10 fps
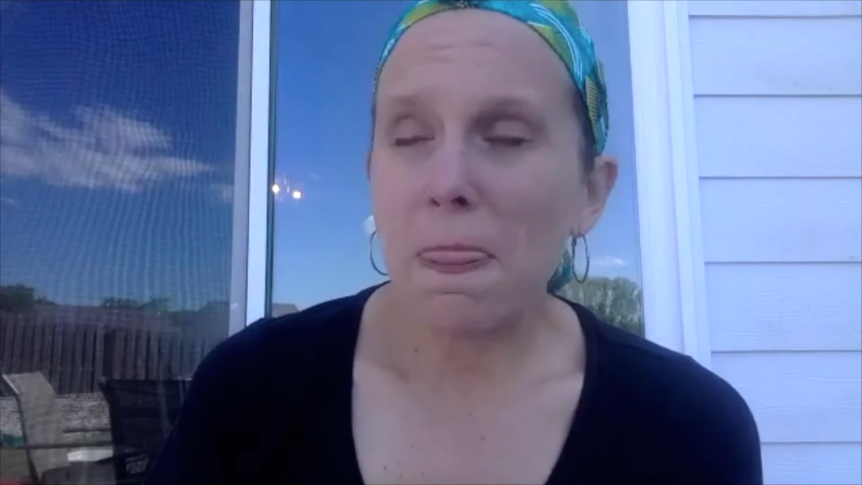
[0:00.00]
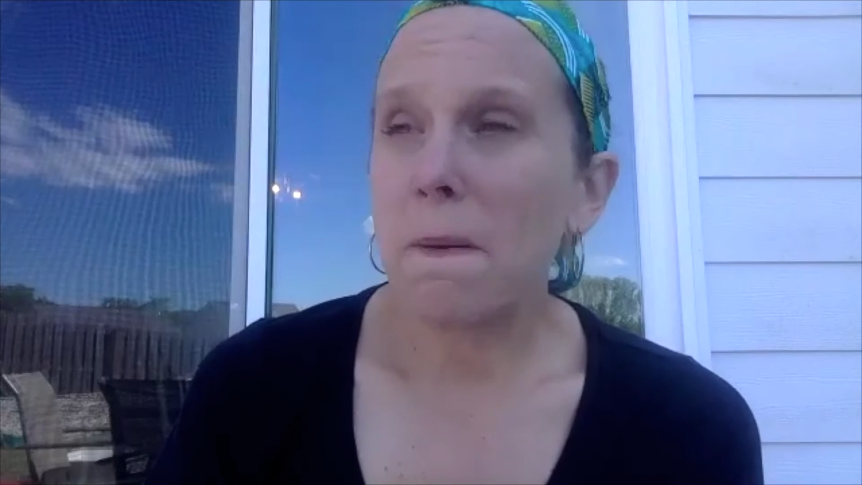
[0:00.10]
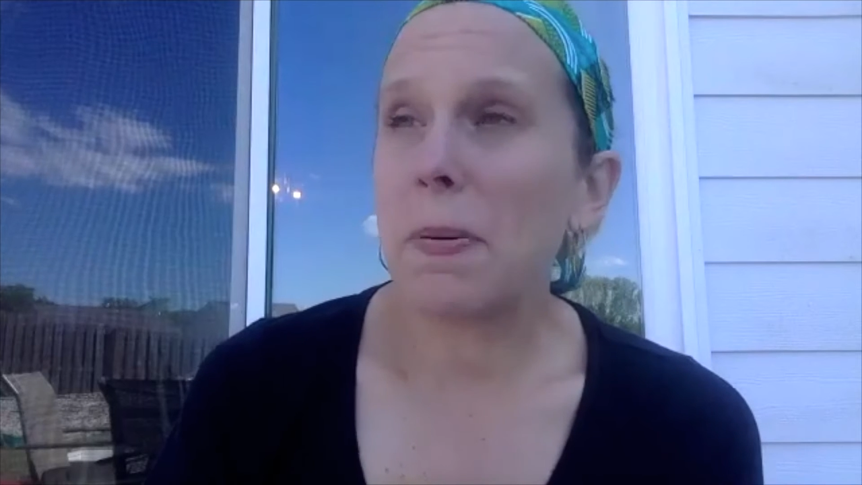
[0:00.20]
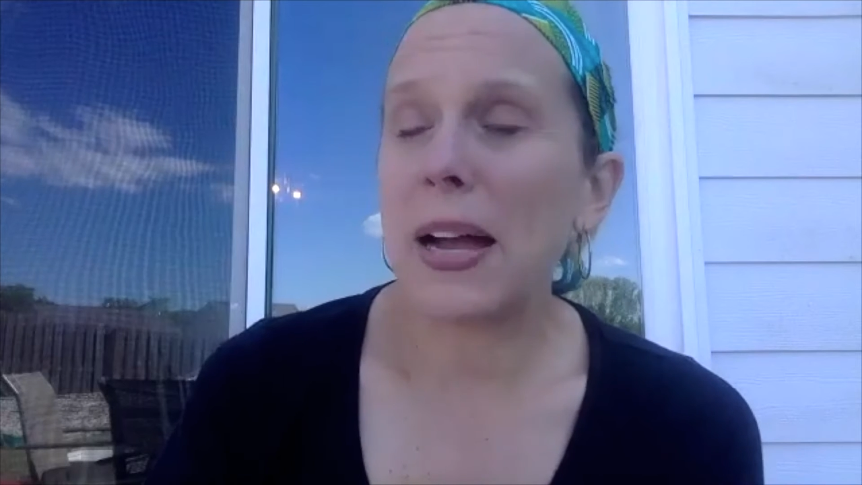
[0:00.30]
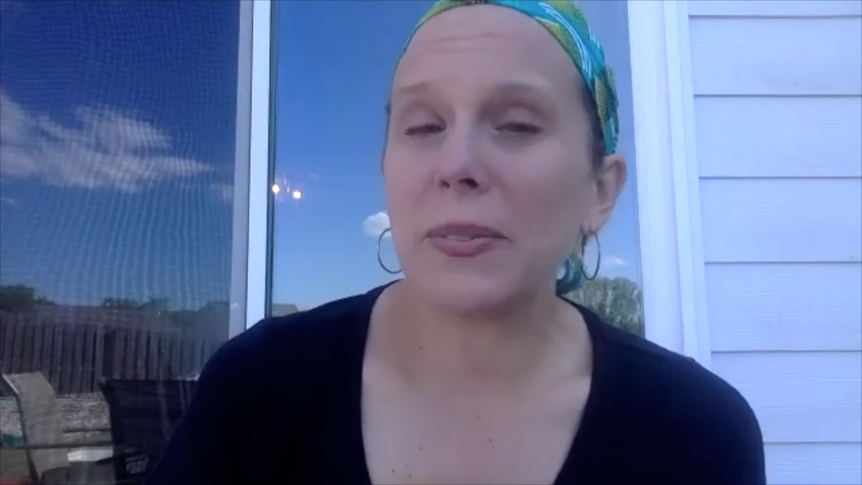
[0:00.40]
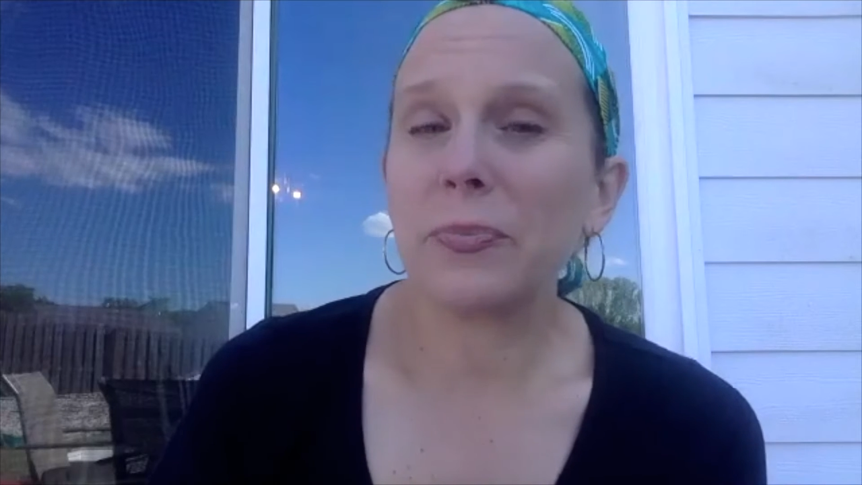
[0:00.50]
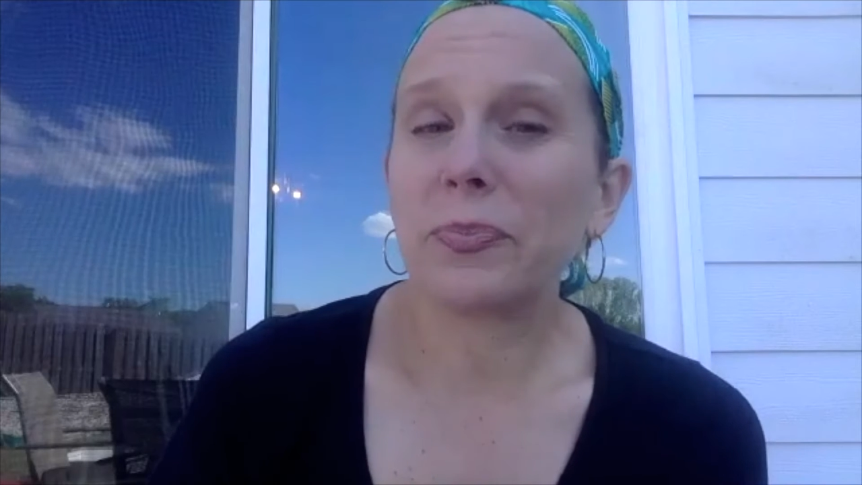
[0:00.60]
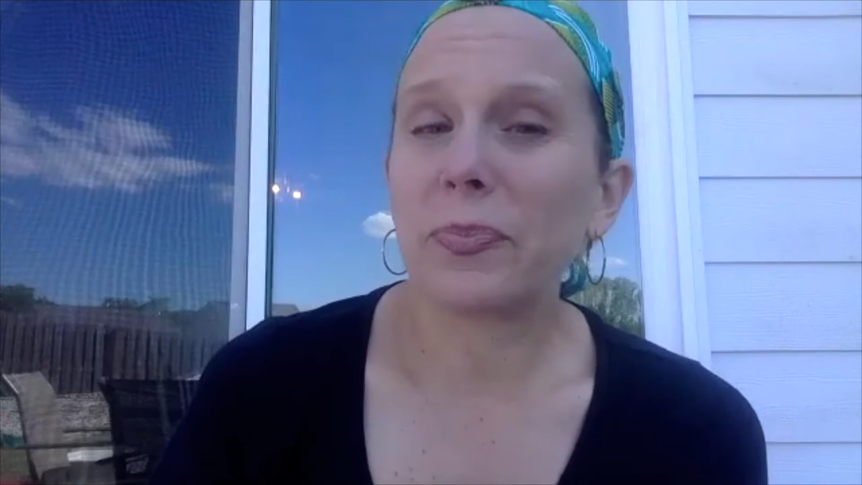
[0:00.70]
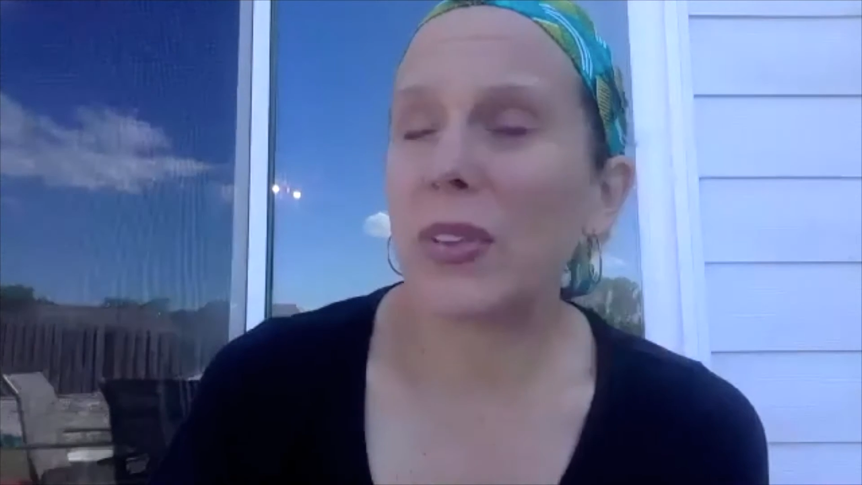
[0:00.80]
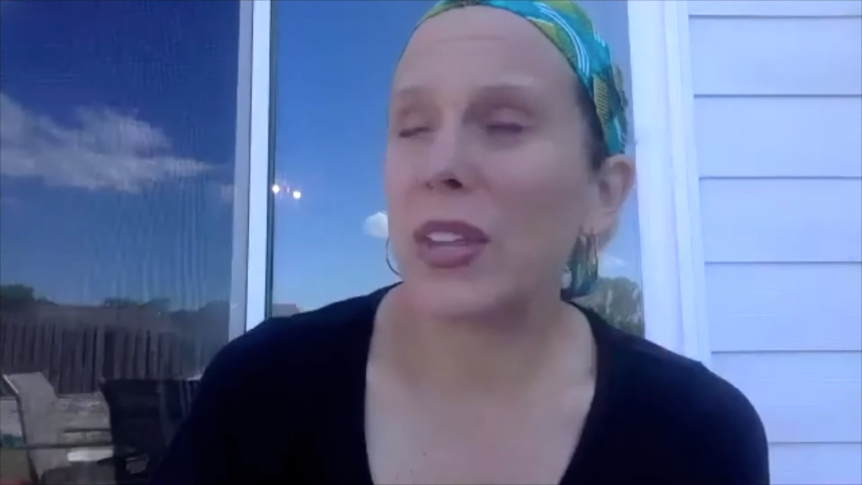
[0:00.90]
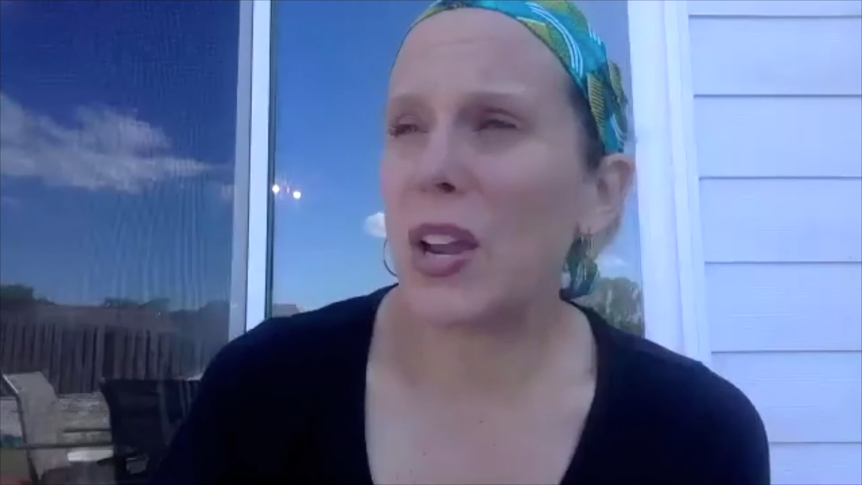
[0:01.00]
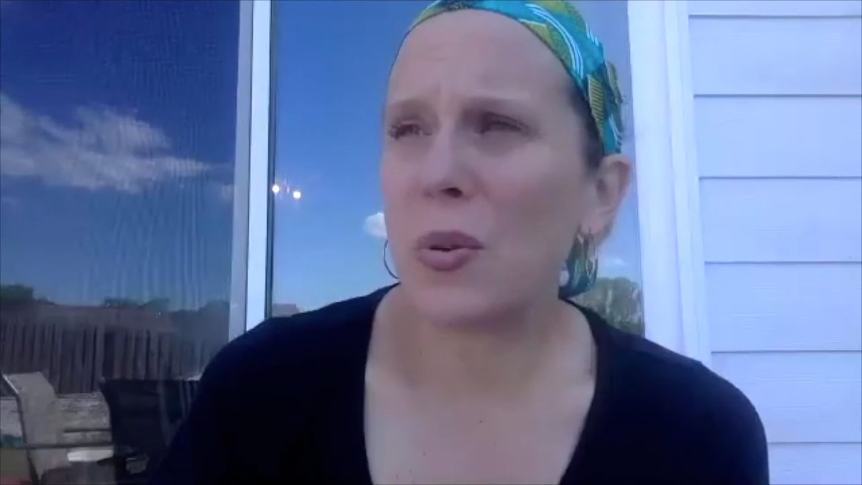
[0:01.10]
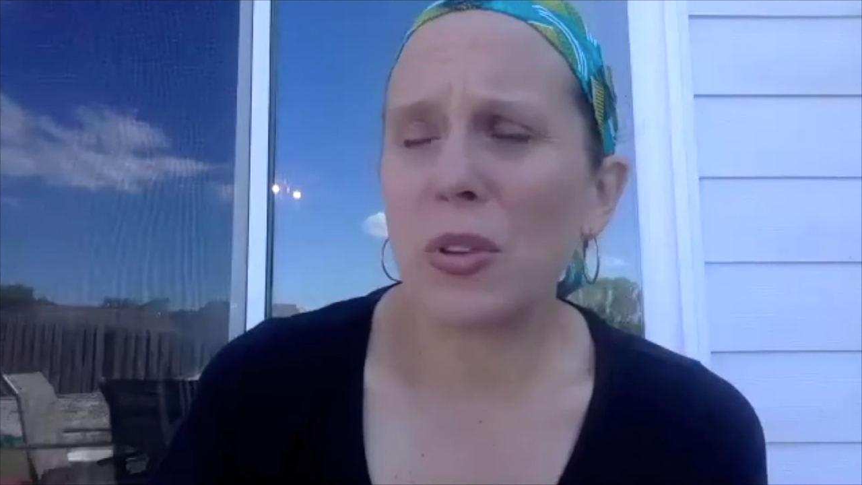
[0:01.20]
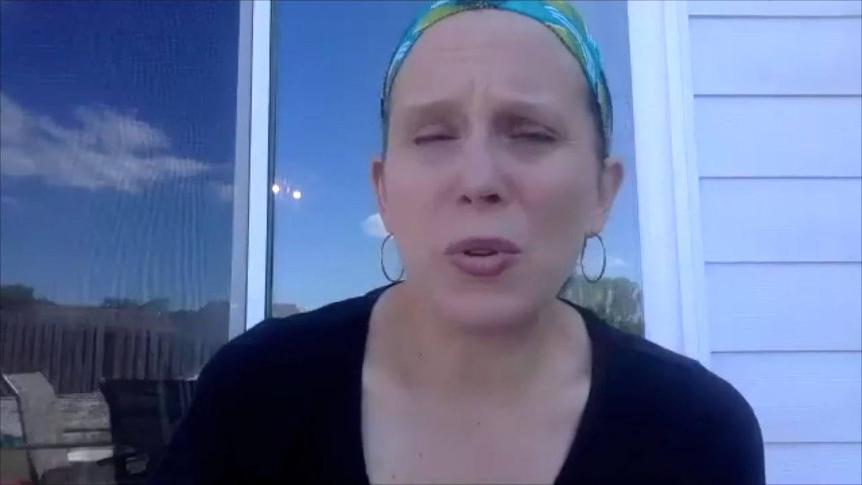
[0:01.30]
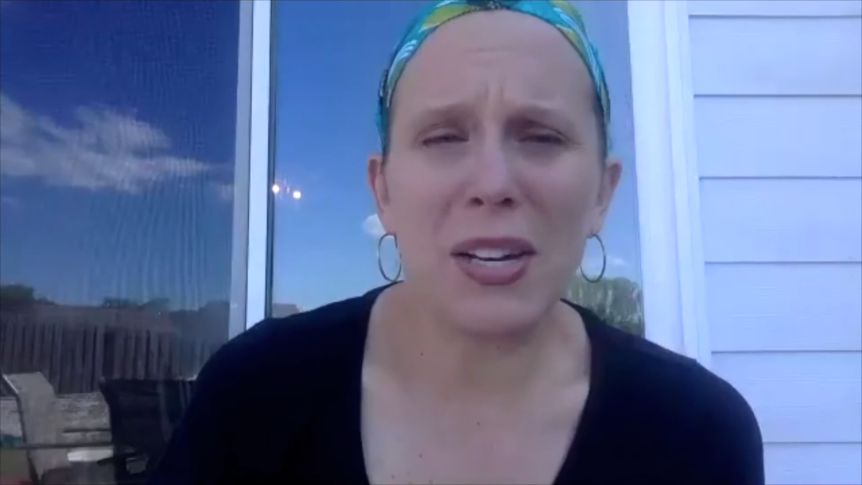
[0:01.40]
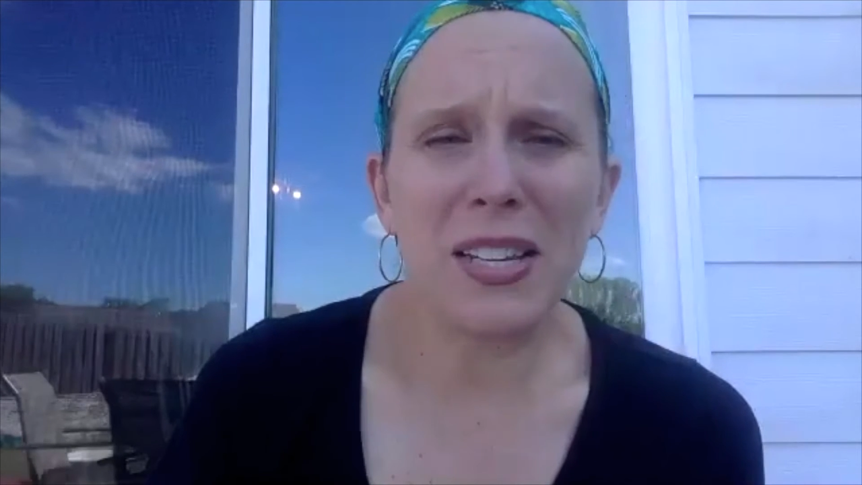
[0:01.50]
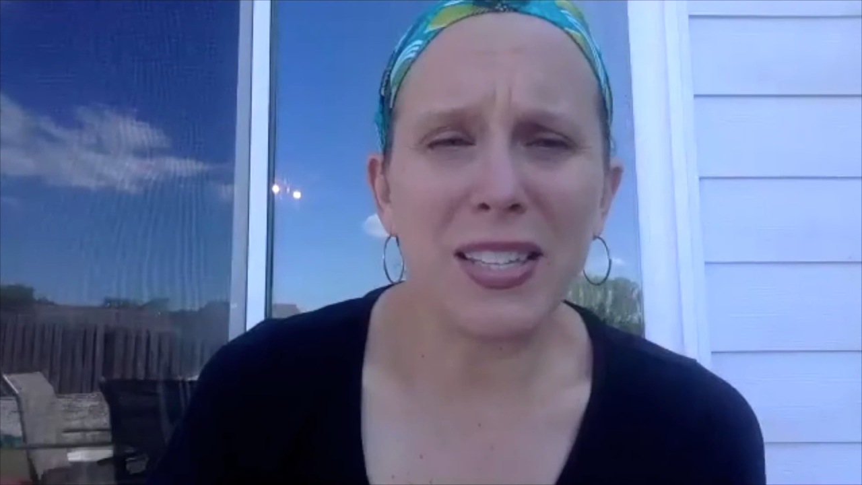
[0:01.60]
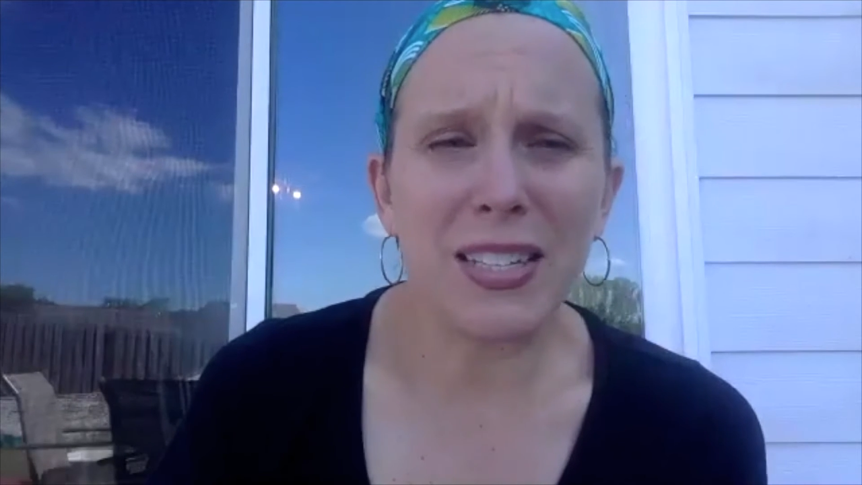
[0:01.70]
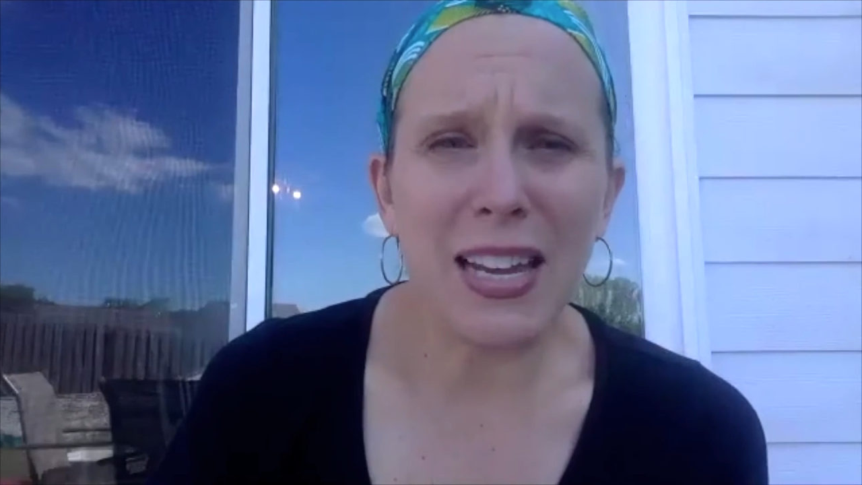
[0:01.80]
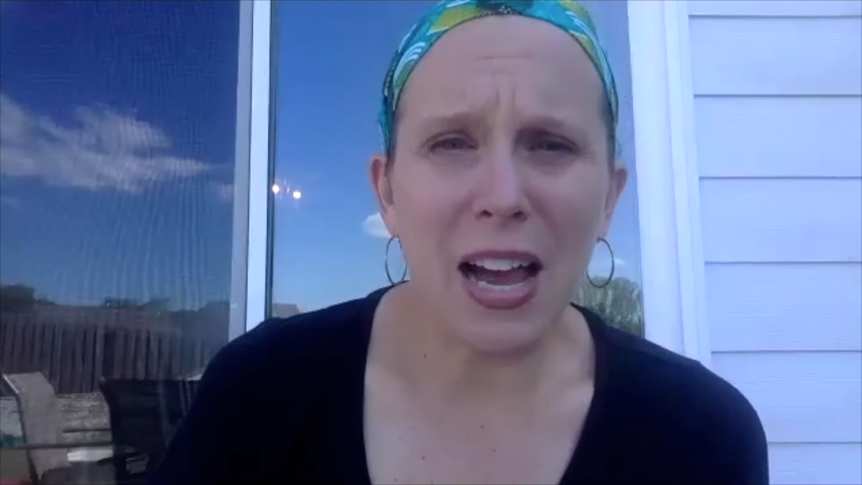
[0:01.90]
But, you know, you need to
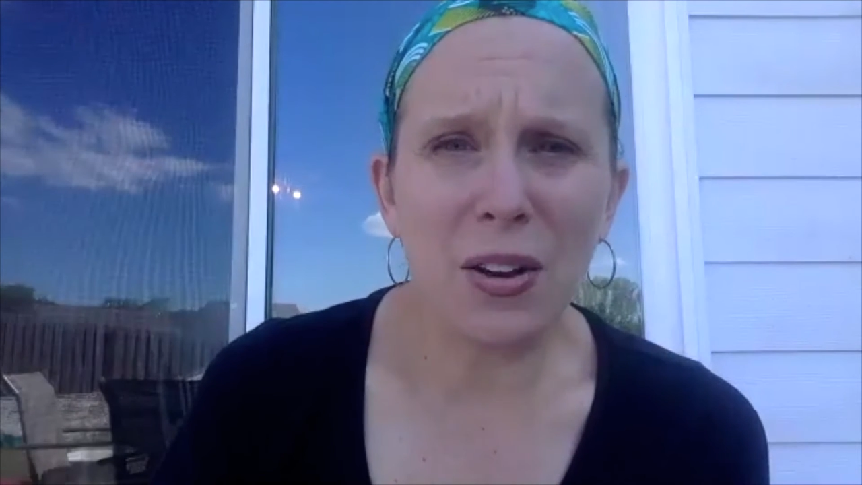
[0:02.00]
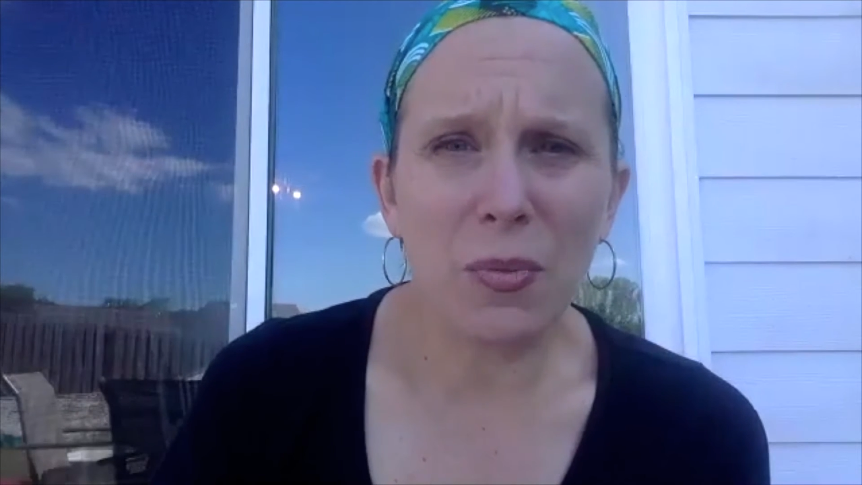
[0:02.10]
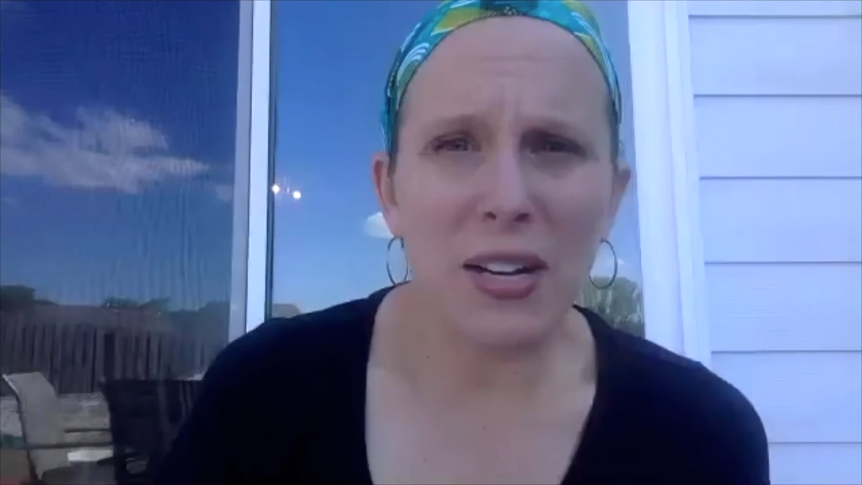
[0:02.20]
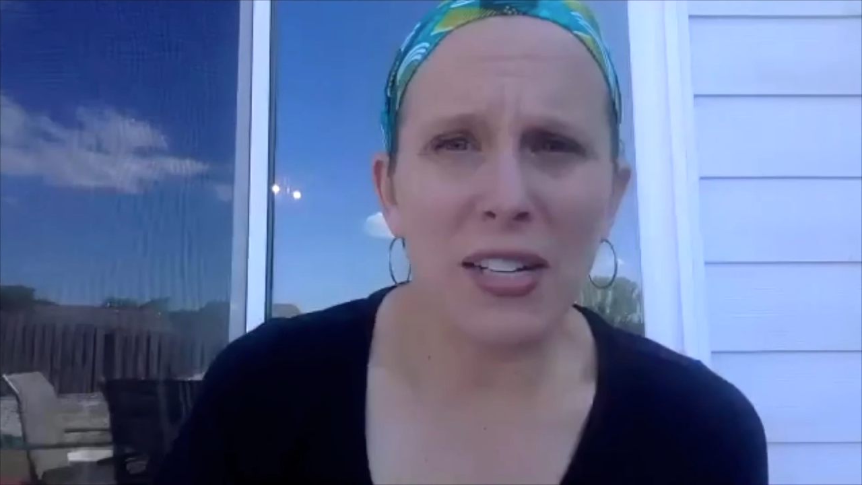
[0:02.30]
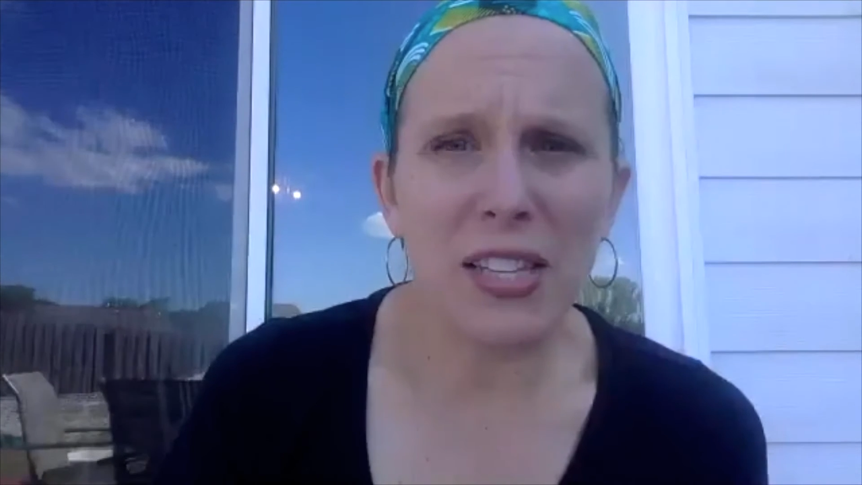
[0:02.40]
sit down and read